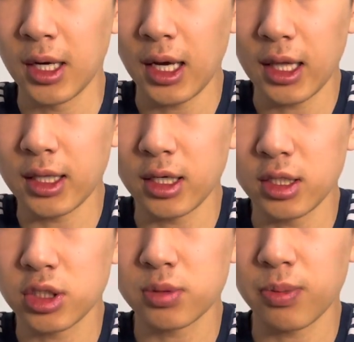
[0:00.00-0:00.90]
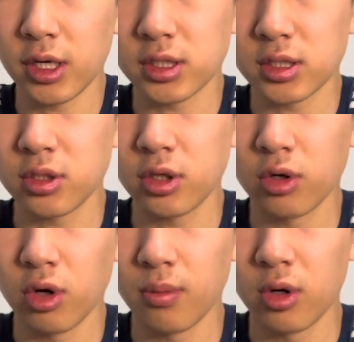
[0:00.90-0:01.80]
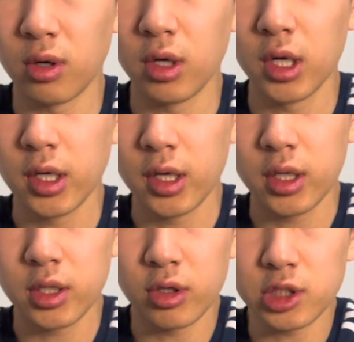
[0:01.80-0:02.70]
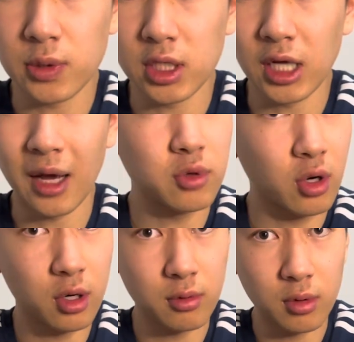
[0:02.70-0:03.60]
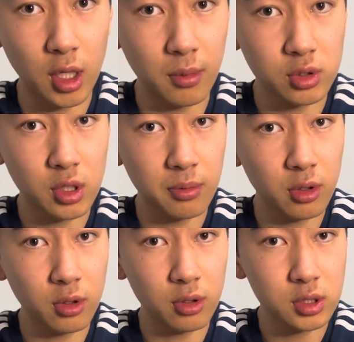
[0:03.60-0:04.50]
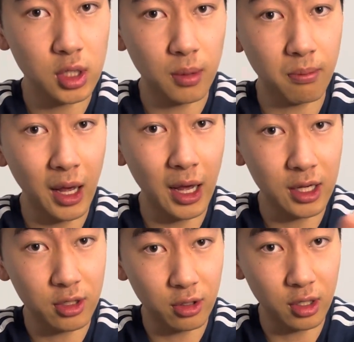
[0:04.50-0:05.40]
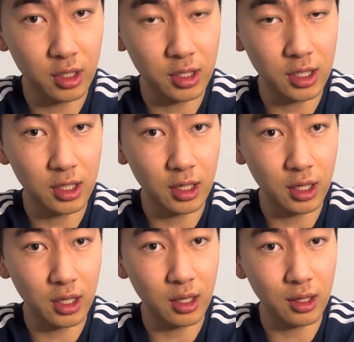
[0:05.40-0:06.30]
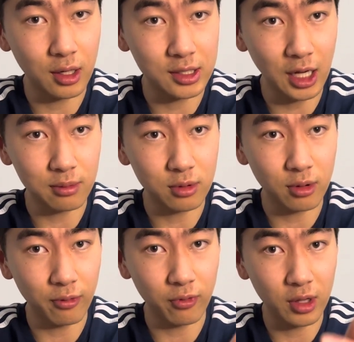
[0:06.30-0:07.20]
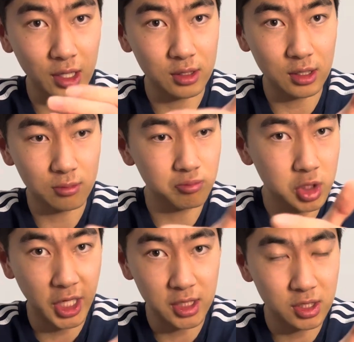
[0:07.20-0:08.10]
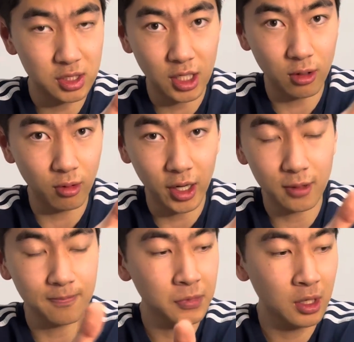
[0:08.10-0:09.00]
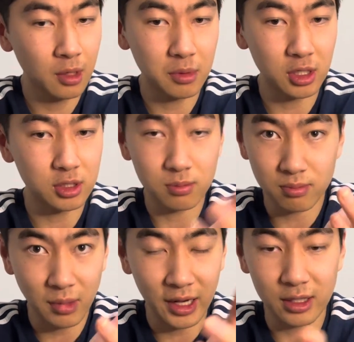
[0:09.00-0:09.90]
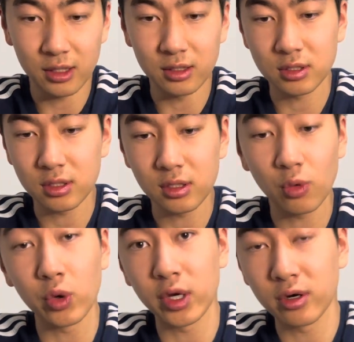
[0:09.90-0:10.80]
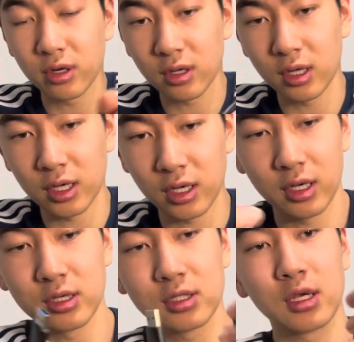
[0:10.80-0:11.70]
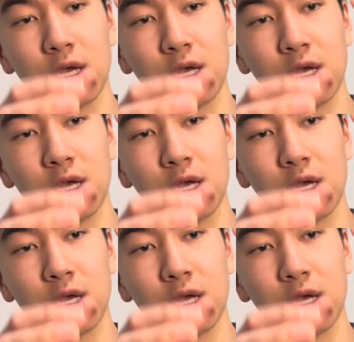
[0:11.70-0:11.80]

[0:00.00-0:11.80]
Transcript: And then it just plugs into your normal USB adapter. On like most computers, Mac, you're gonna need an adapter for that changes it, right? Because Mac is weird like it is.